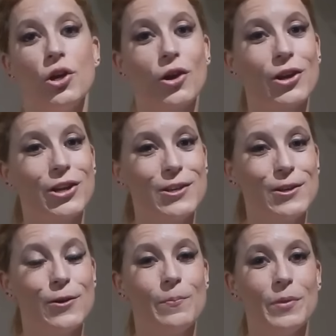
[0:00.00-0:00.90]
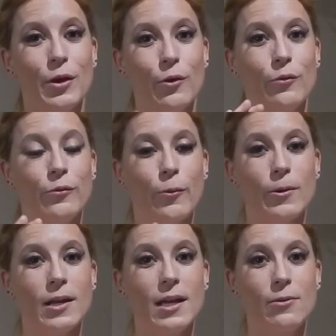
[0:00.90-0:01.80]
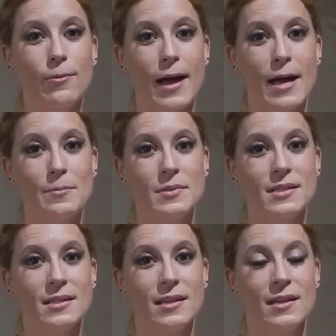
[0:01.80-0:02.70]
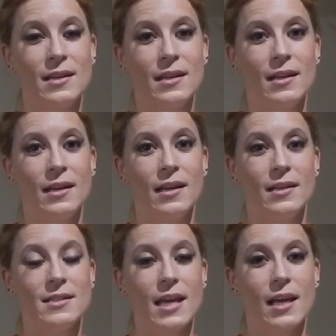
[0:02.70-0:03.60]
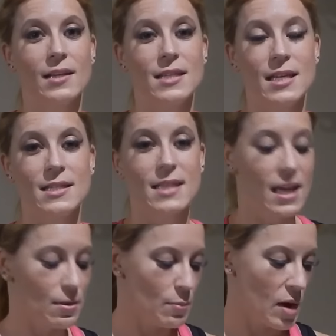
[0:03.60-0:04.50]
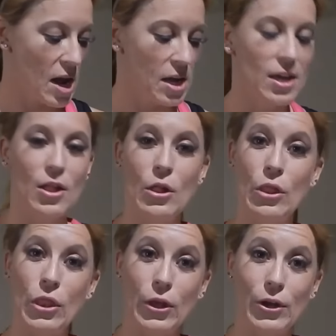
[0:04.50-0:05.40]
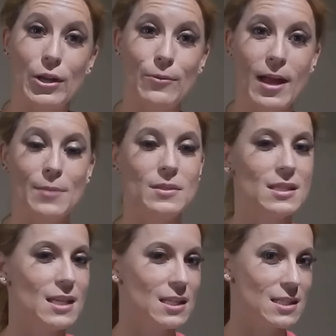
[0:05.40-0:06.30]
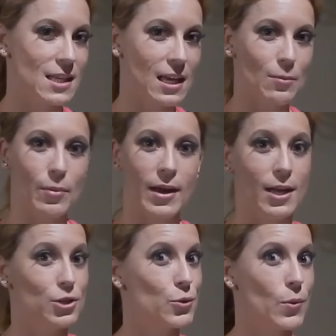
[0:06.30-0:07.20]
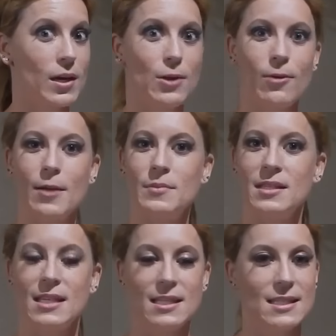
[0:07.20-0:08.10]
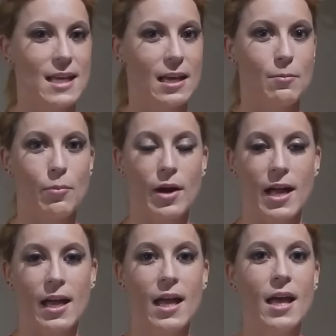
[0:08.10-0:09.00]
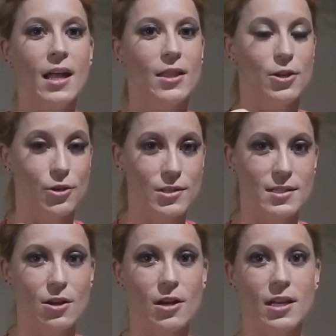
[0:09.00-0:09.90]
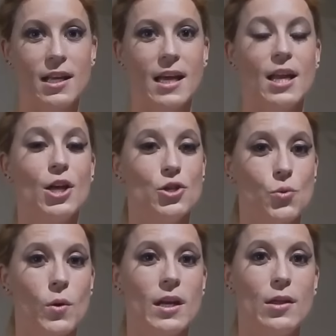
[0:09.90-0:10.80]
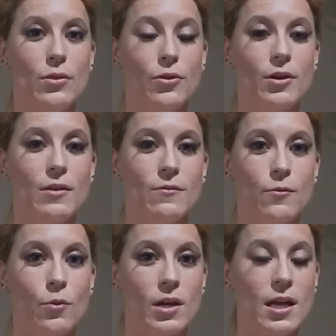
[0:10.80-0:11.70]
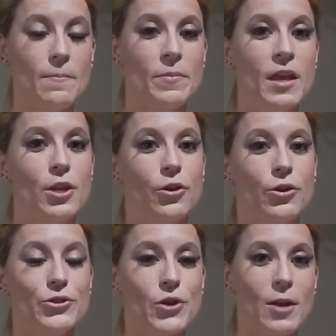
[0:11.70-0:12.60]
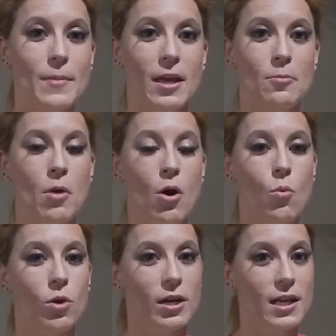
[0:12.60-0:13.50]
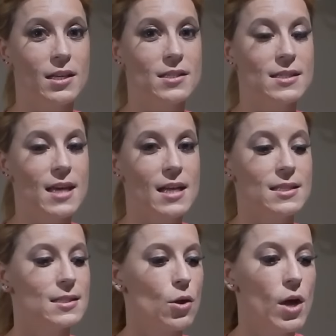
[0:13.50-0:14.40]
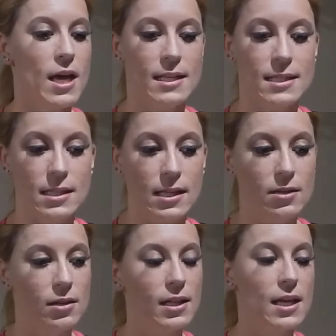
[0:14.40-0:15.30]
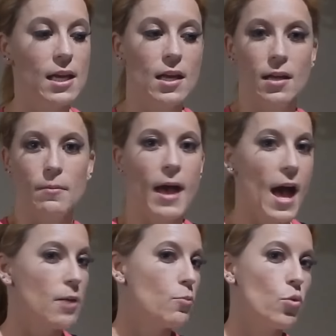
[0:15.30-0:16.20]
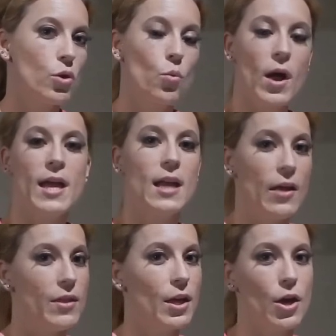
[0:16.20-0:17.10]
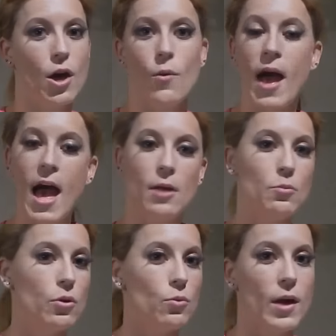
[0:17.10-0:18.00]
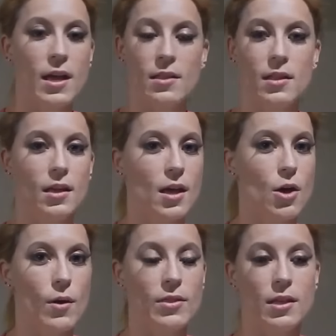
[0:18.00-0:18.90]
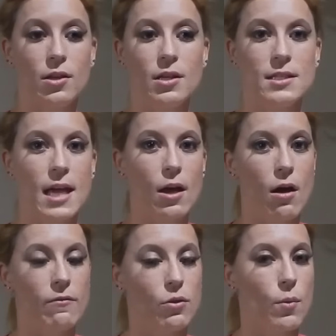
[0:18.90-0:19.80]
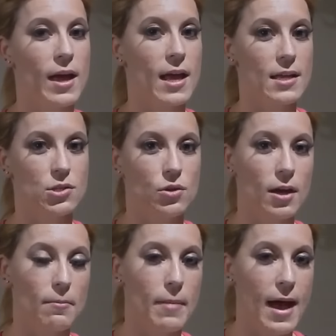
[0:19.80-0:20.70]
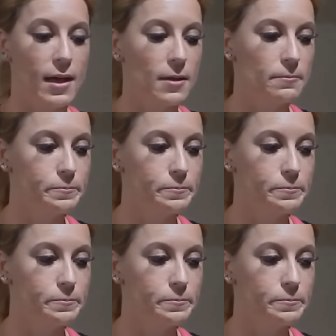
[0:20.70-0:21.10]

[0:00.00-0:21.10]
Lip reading: You're gonna do 40 reps, take a 10 second break, 30 reps, 10 second break, 20 reps, 10 second break. Then you're gonna start it again, 20, 30, 40. And you're gonna try to make them all working sets. So it's literally add more weight and then go, add more weight and then go, and then you can take off the weight as you come back.